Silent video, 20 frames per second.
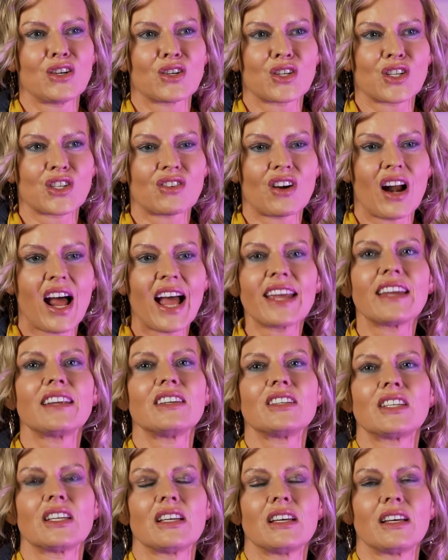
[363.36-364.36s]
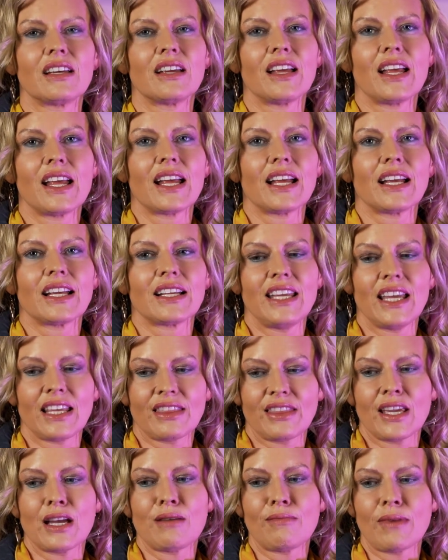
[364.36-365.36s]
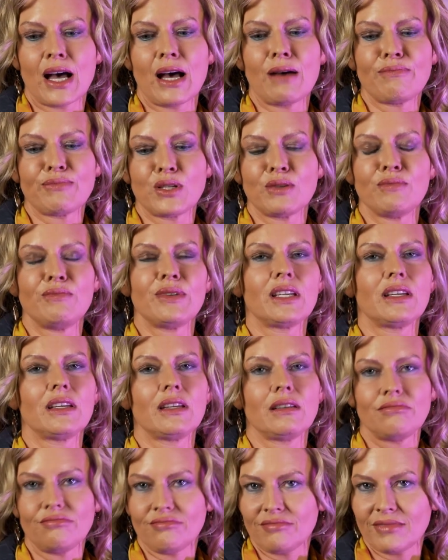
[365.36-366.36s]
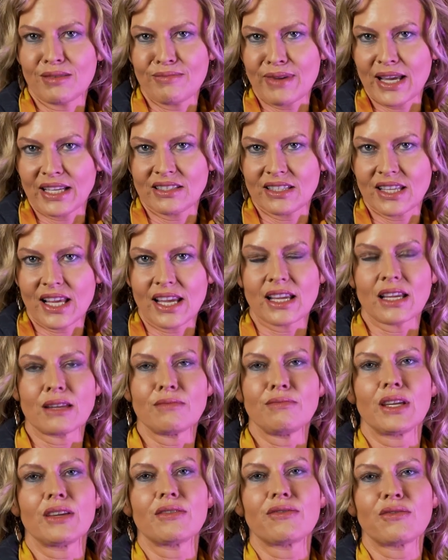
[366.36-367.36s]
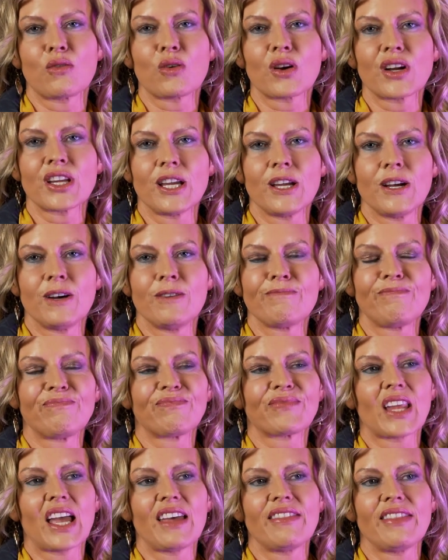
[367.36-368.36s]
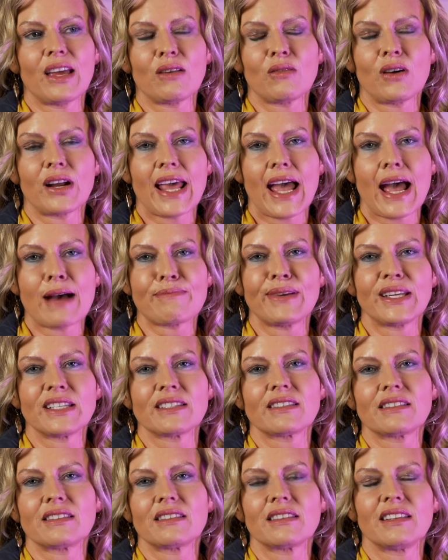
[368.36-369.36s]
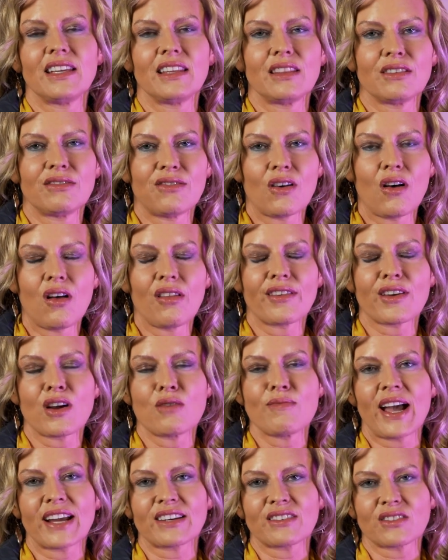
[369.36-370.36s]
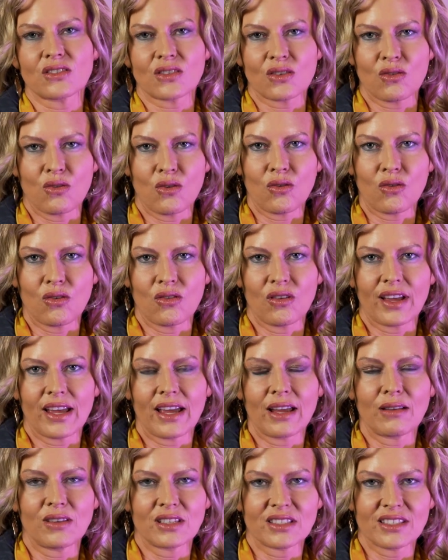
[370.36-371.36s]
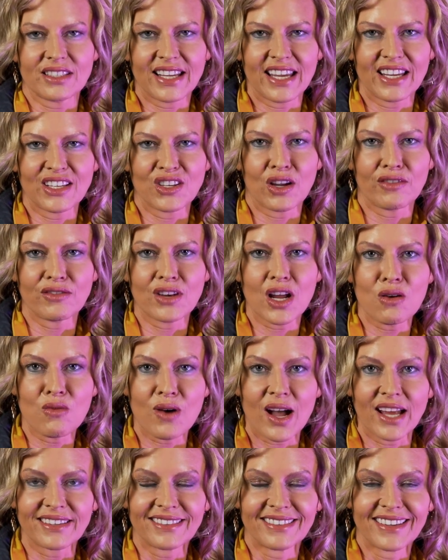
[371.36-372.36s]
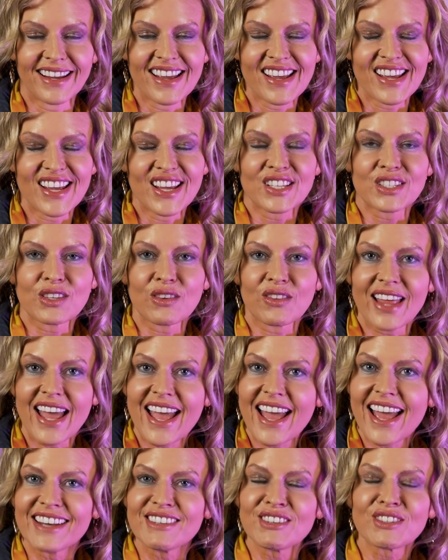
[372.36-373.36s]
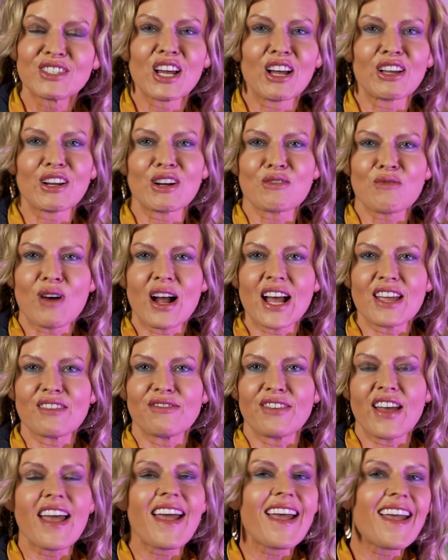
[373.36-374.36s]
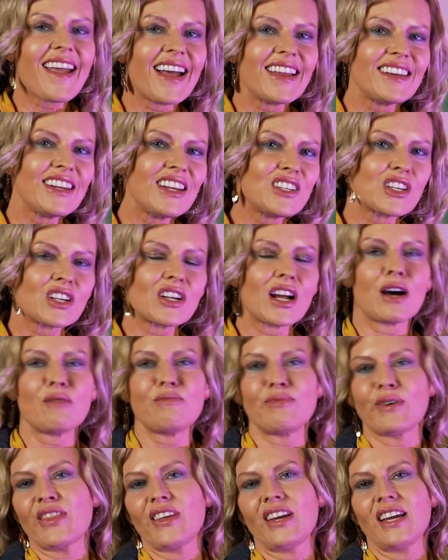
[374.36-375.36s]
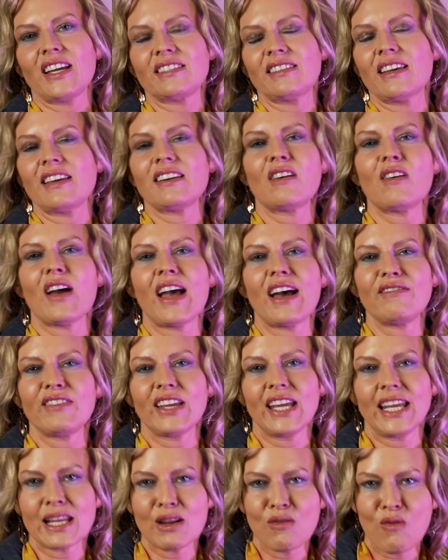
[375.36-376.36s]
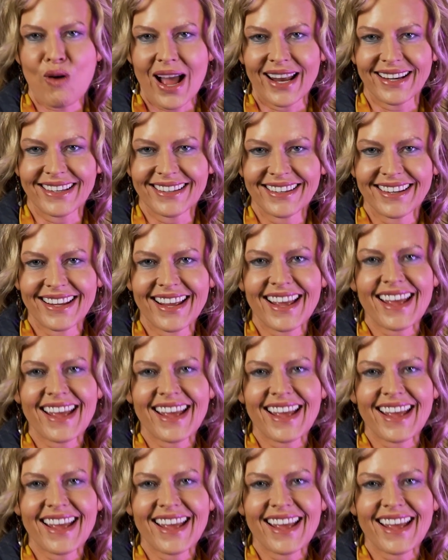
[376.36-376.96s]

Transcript: you're trying to get them up to be the best they can be for you. And then what happens? In the fall, they go back to school, and once again, you have no one. So then you tell your wife, hey, I need your help with this. I don't have anyone.